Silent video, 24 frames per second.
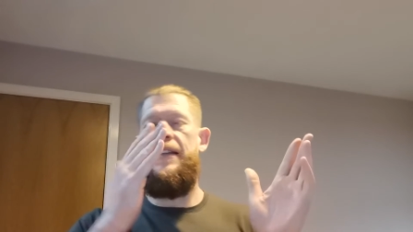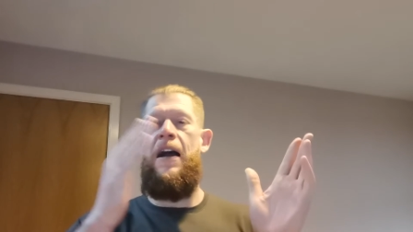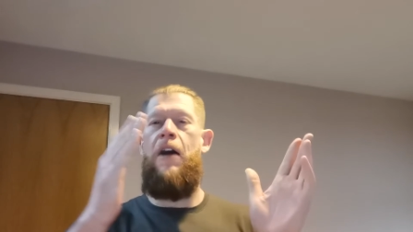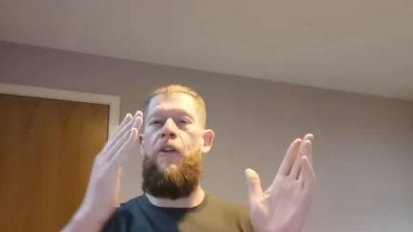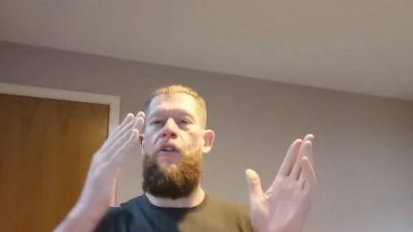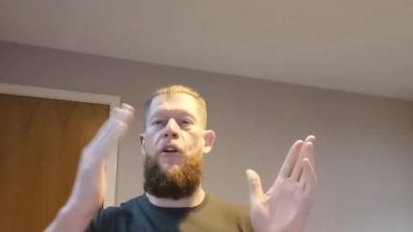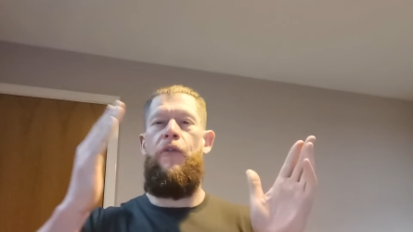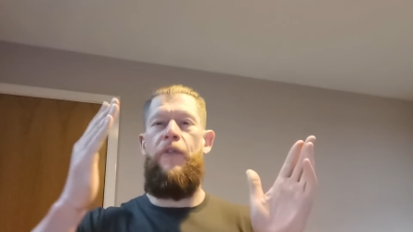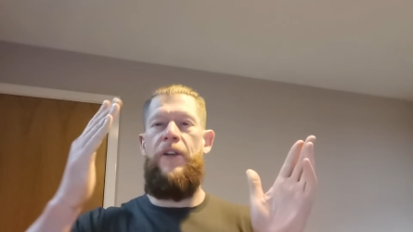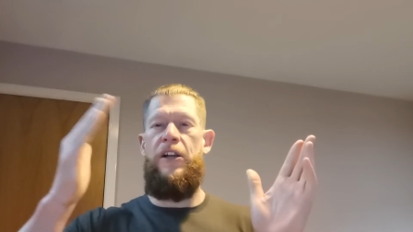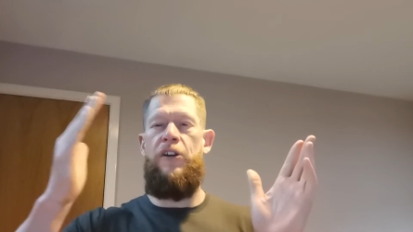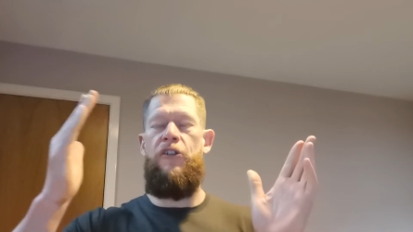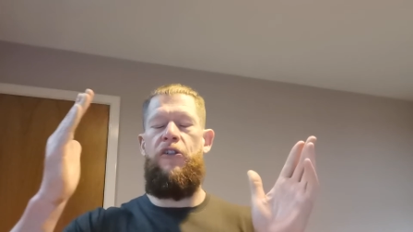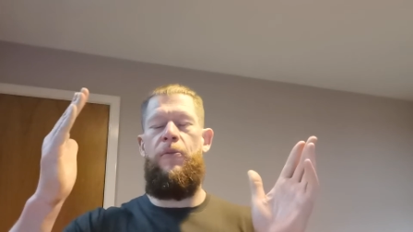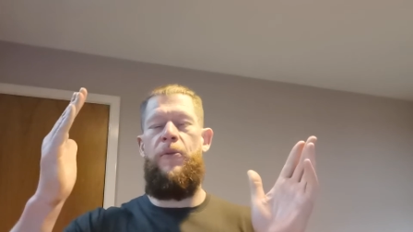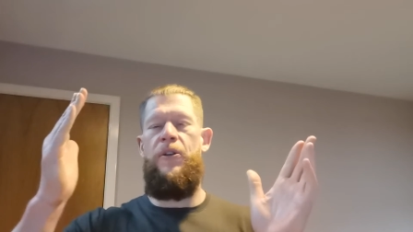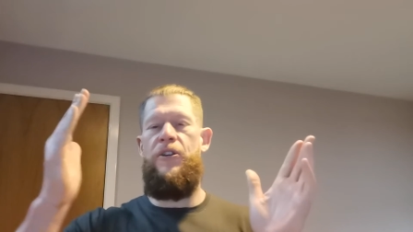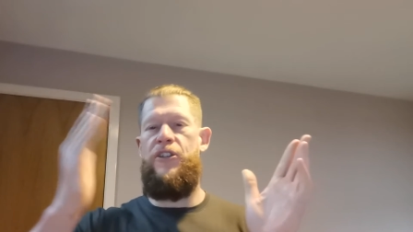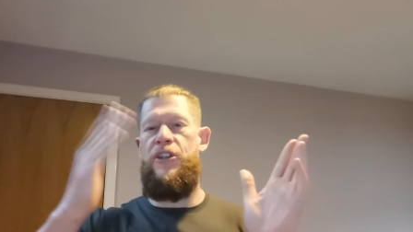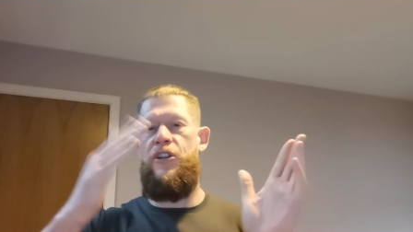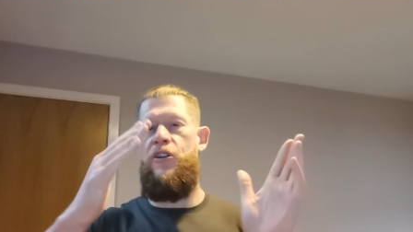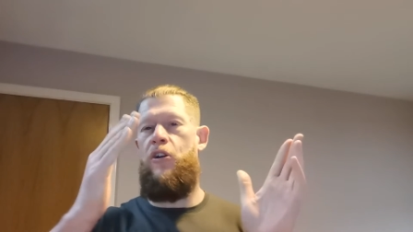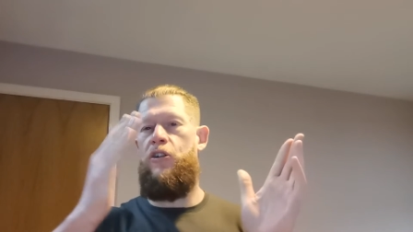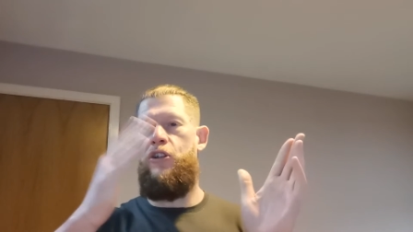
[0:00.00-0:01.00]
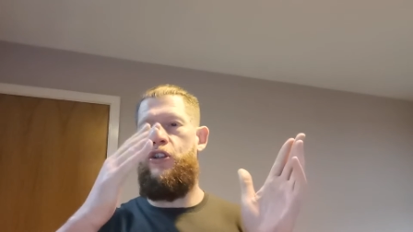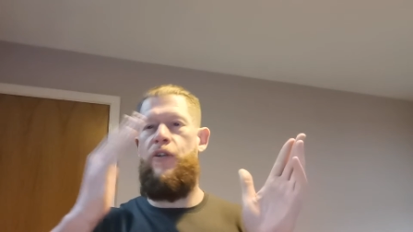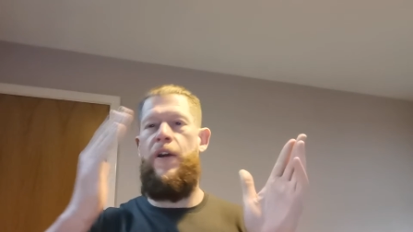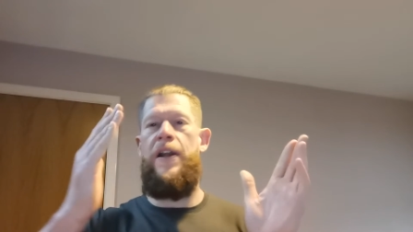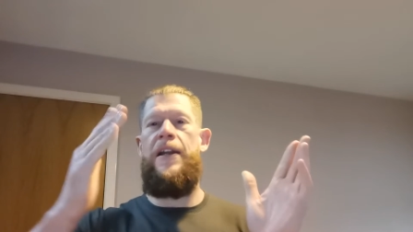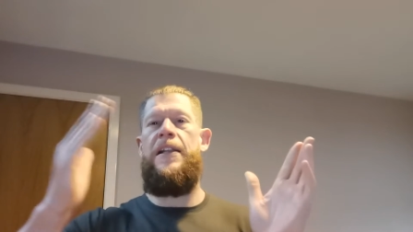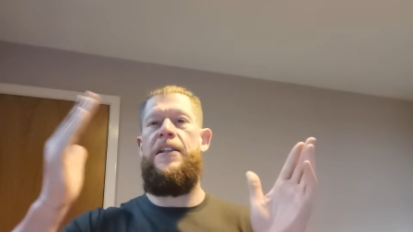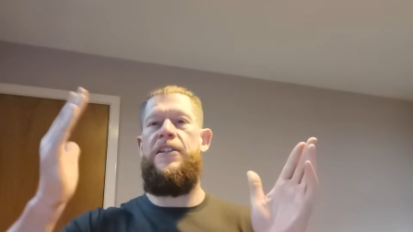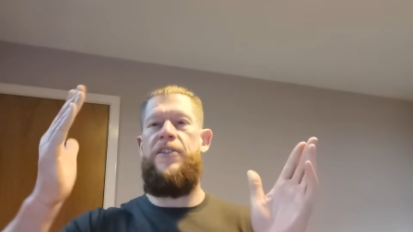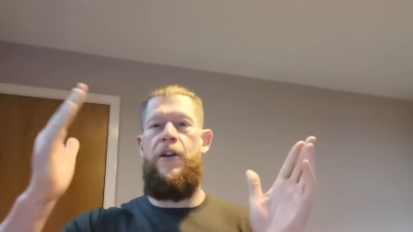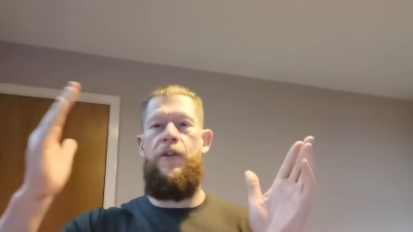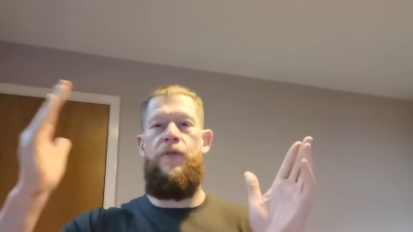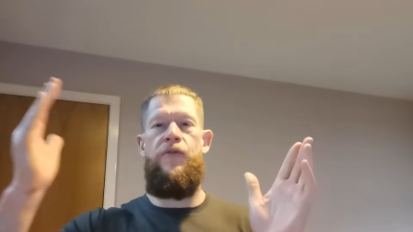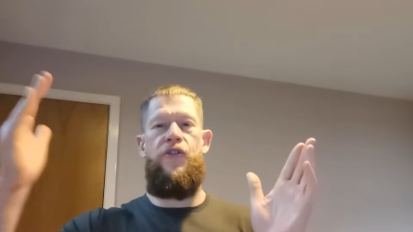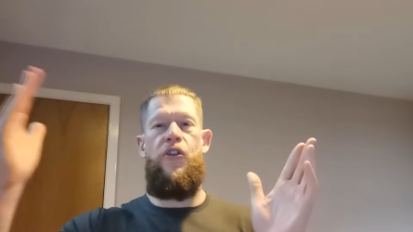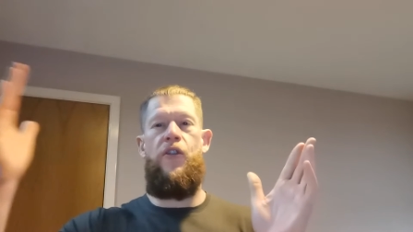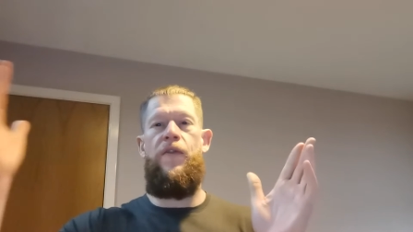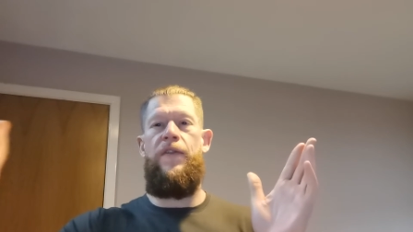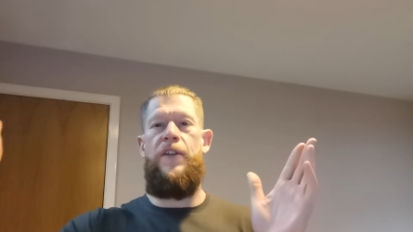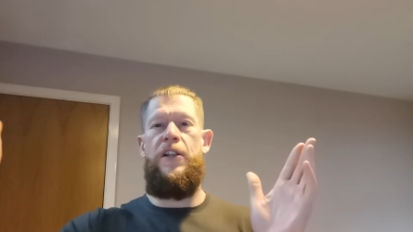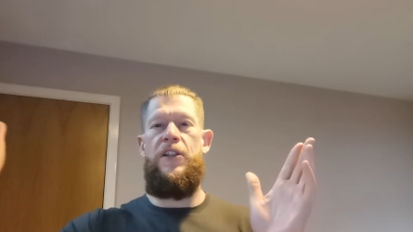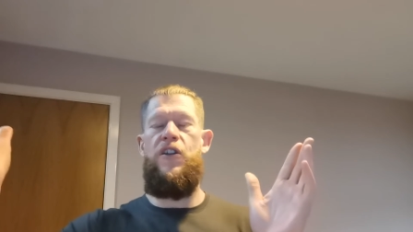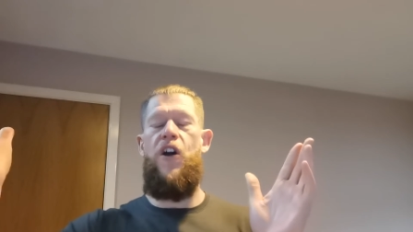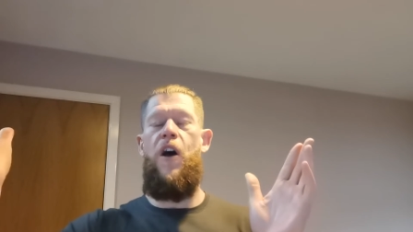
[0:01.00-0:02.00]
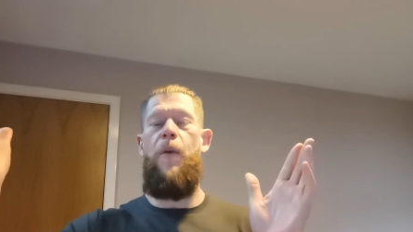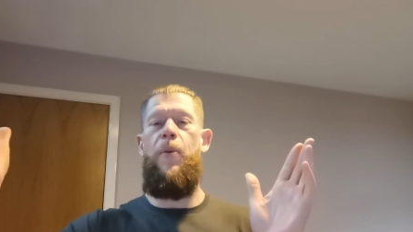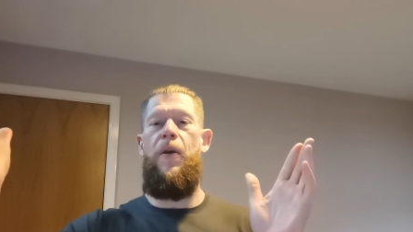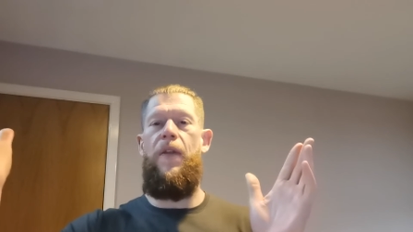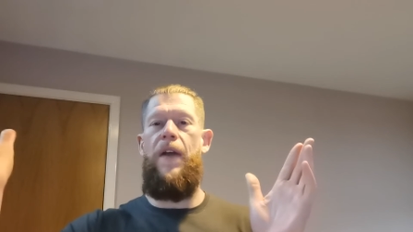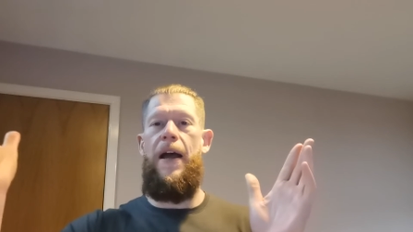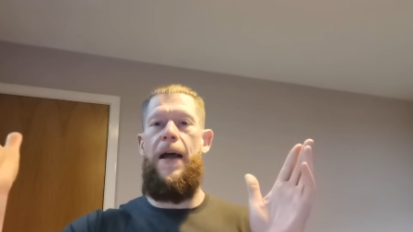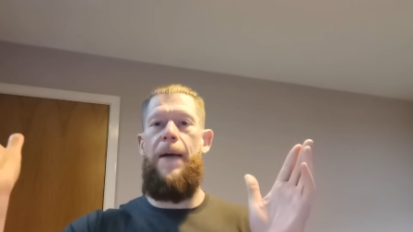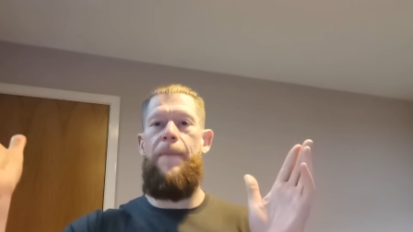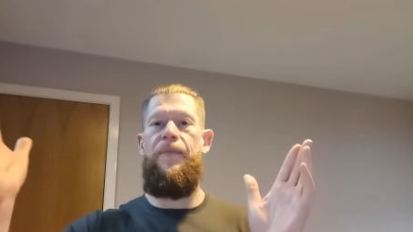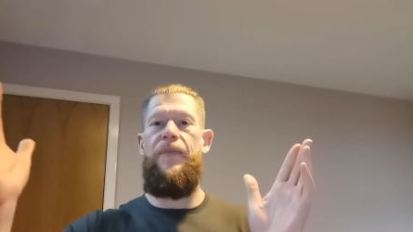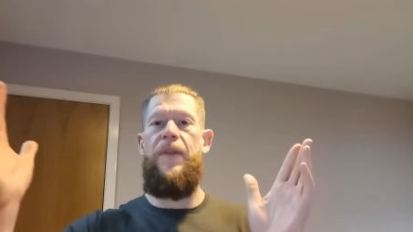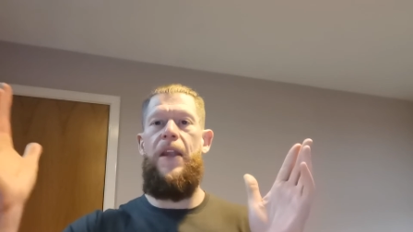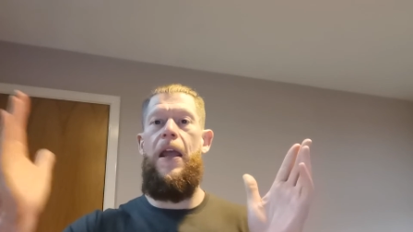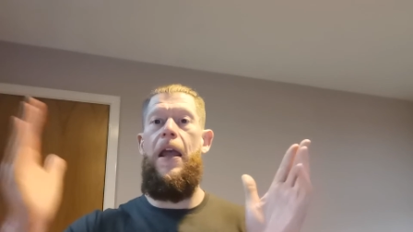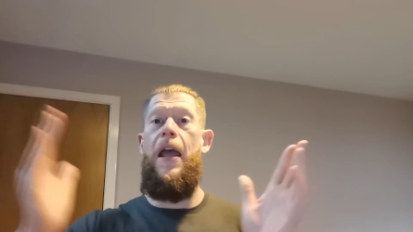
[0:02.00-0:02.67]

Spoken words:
down our increments and our training zones over the top of that.